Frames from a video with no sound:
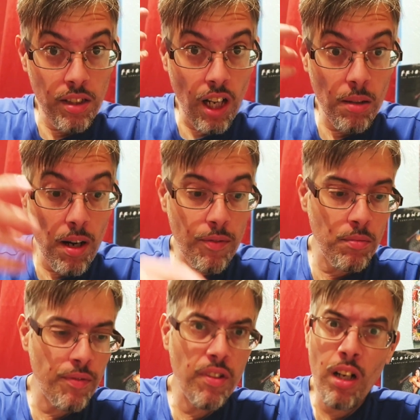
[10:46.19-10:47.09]
talk about from
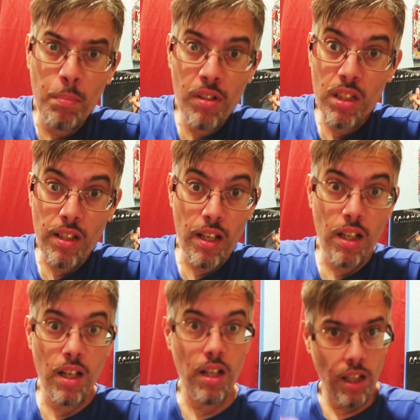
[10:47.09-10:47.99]
different companies
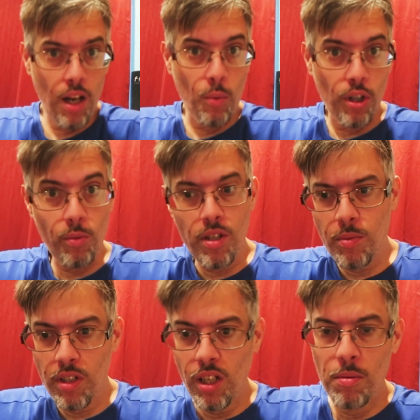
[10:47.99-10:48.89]
I work with
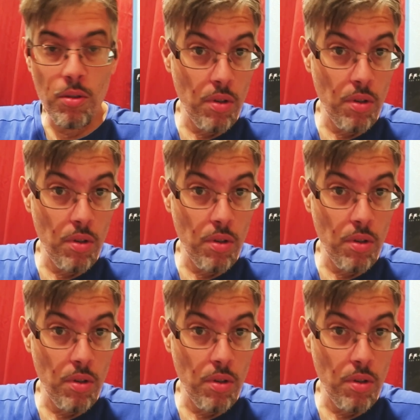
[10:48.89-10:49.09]
when it comes to